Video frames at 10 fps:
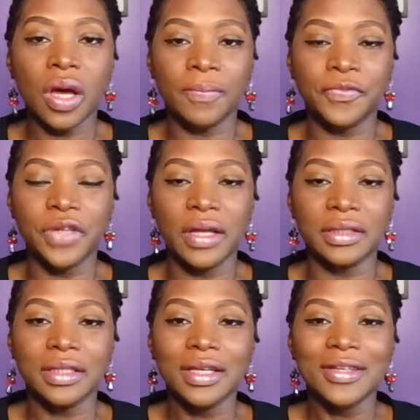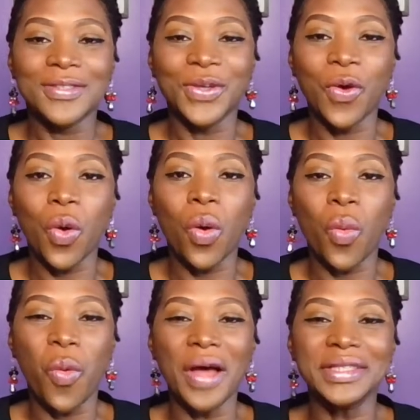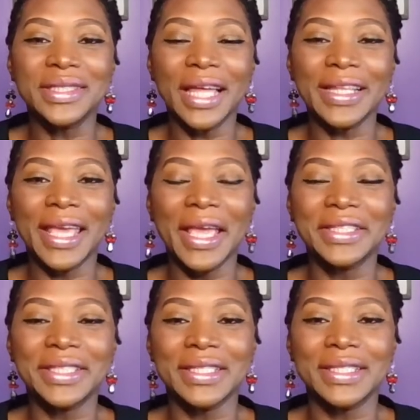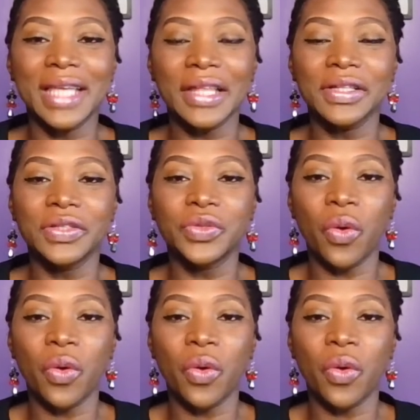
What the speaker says: up front. So once that case is settled